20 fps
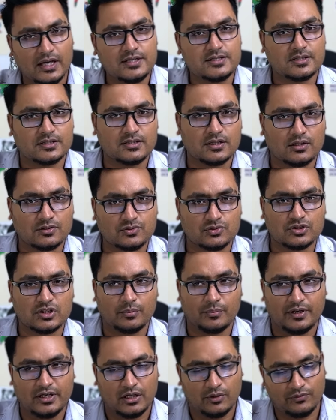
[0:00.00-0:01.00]
each other on social
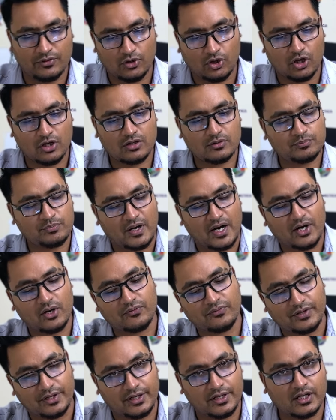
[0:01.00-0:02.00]
media. We all are part
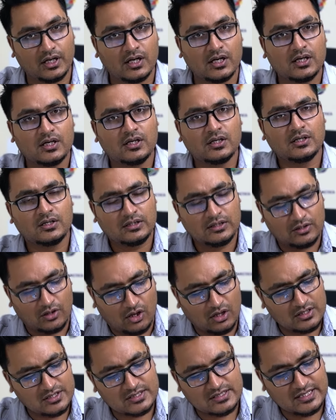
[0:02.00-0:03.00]
of India.
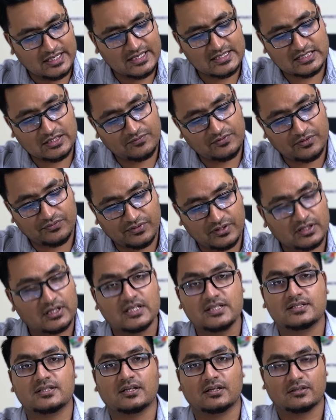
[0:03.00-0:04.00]
All states have different
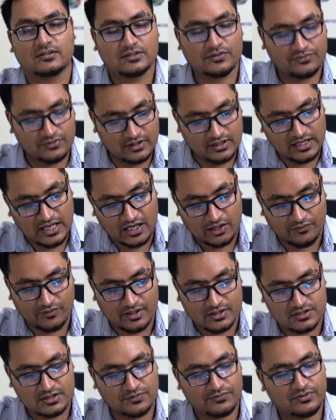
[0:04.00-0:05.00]
culture, different
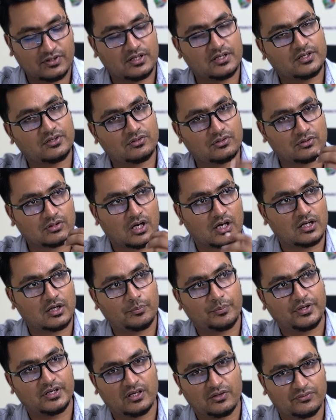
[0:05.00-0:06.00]
language, different, khana
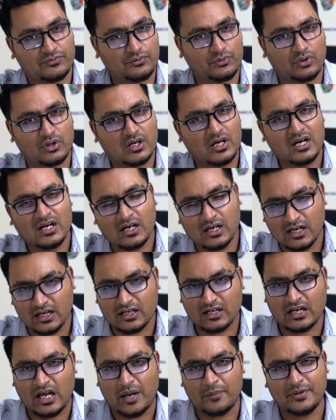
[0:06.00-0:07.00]
pina, food
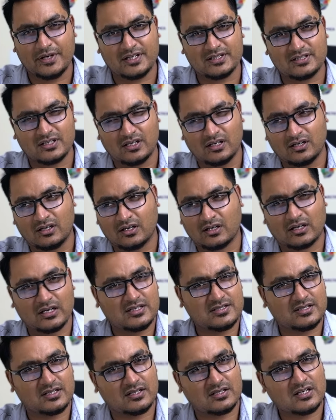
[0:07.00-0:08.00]
habit is alike,
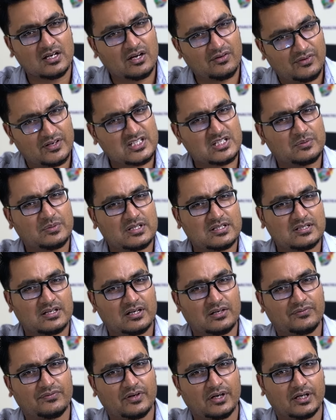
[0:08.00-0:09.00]
culture, festivals are
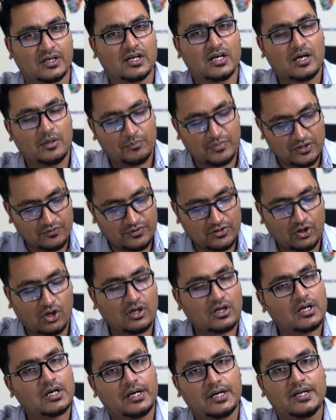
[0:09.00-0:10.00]
different. But we all
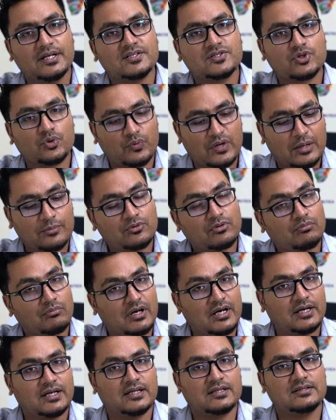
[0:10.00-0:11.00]
are Indians, so we have to
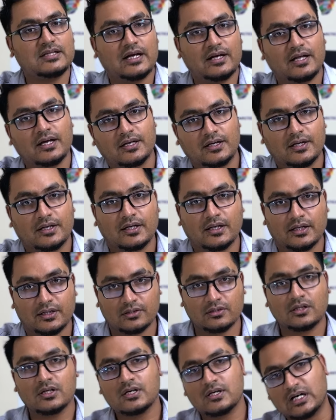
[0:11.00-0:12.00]
maintain that dignity,
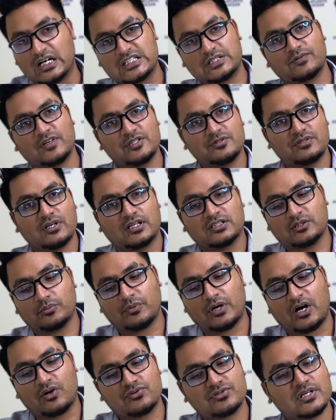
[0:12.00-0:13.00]
Otherwise, other
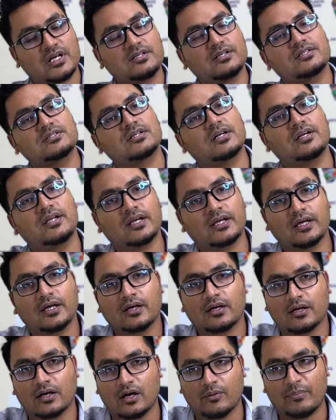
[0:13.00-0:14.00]
outsiders are
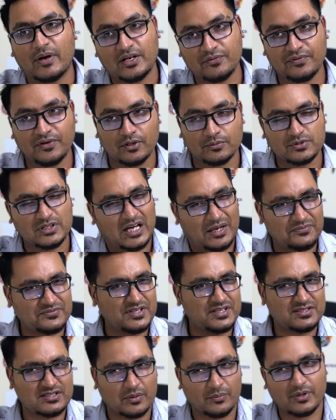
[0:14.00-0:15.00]
taking benefit of this. I've
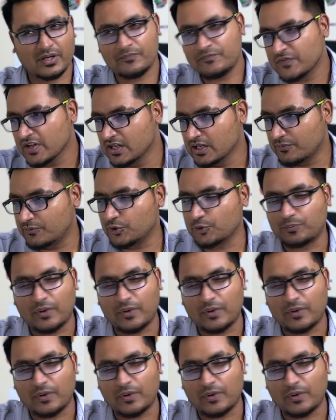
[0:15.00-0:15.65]
seen somewhere few